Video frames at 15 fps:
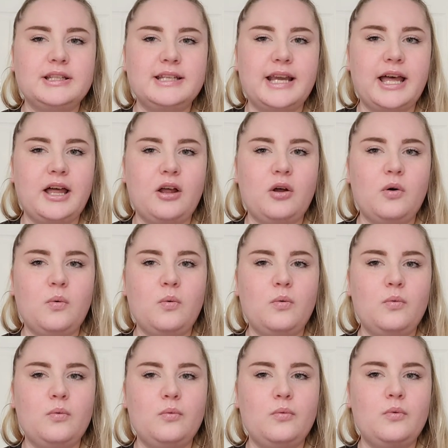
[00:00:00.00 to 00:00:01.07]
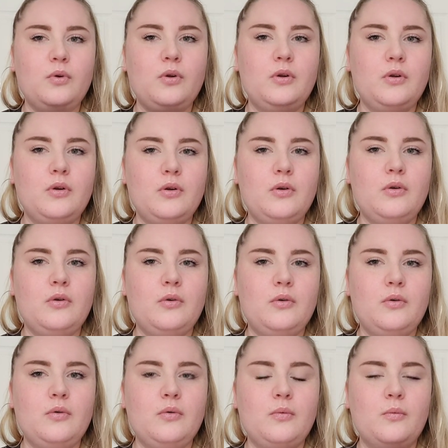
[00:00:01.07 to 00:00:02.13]
tell
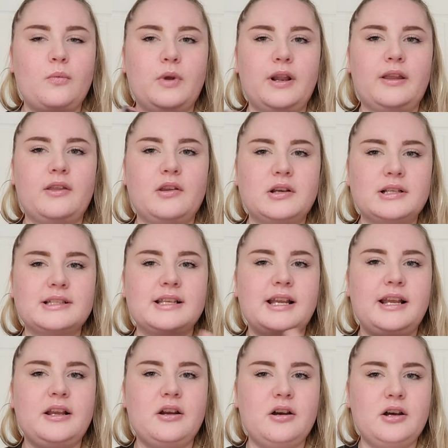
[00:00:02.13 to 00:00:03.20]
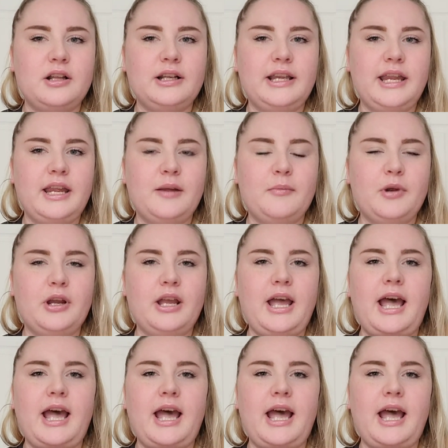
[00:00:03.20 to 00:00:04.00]
what it looks like on camera.